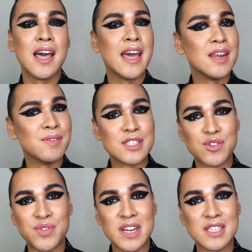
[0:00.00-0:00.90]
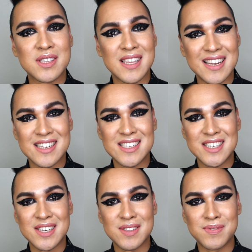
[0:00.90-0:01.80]
Anyways, don't forget to like and
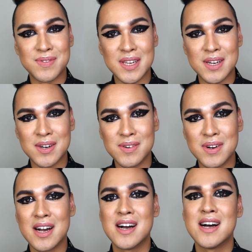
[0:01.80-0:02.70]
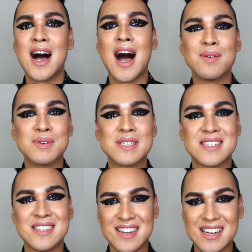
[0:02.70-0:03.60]
share the video. I will
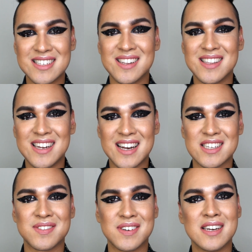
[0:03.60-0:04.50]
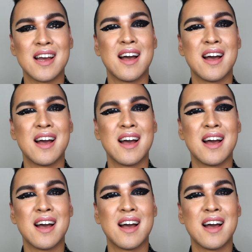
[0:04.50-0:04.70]
see you guys on the next one.